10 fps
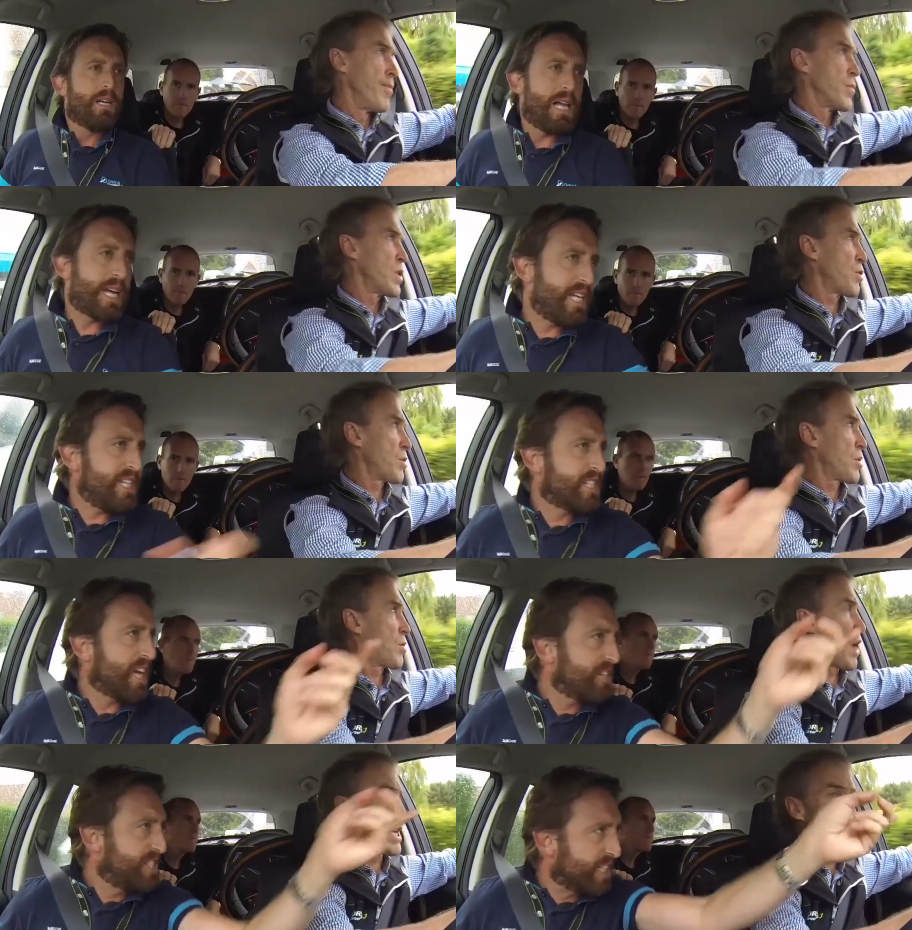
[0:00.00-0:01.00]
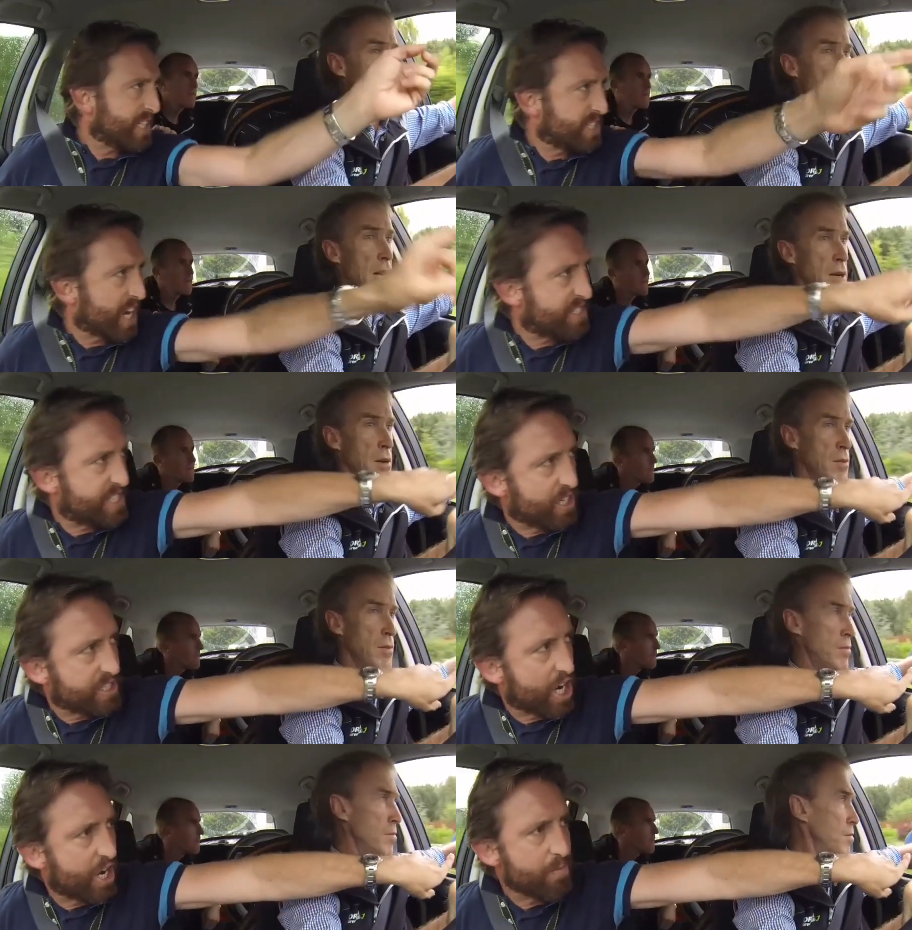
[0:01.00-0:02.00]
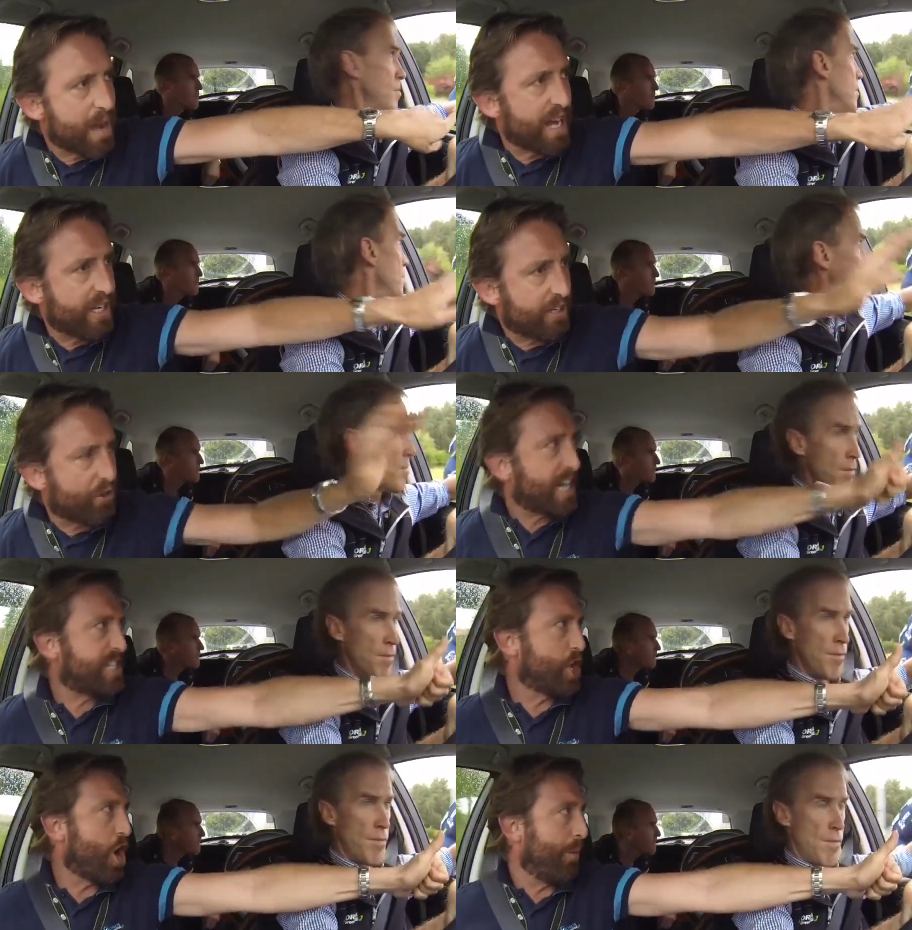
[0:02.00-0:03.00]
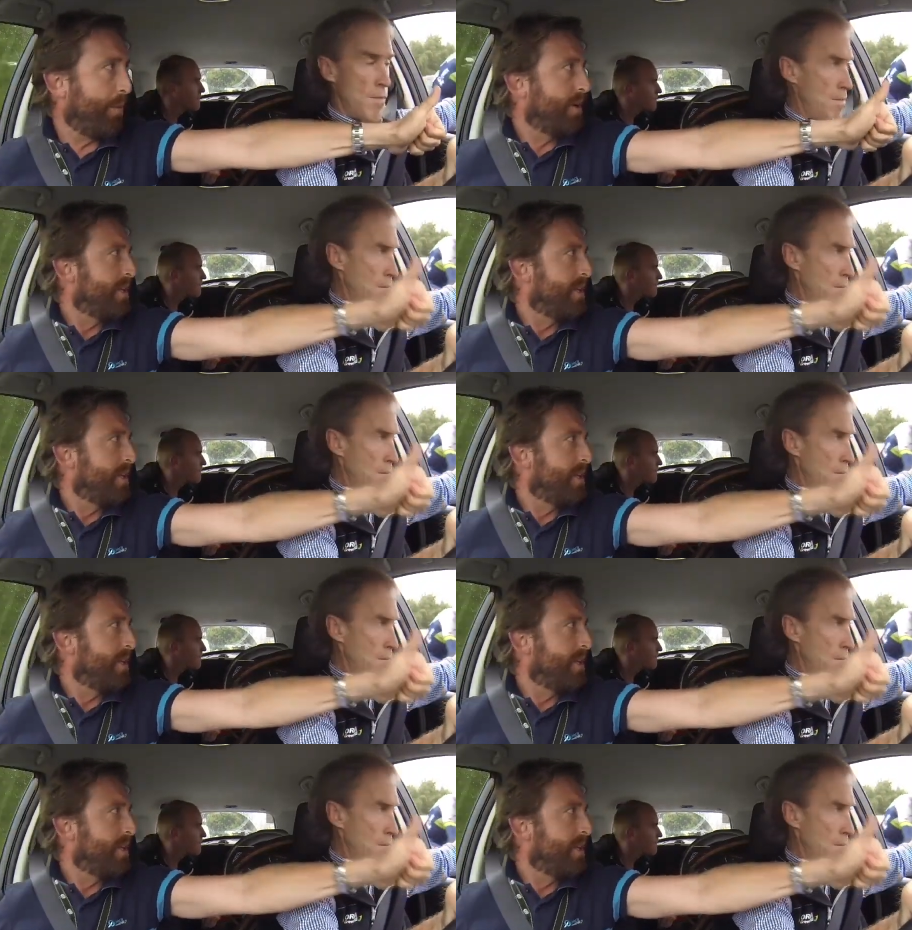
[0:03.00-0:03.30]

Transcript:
Speaker 1: it was an eye opener and it was a it was a fulfilling of a lifelong dream really. Just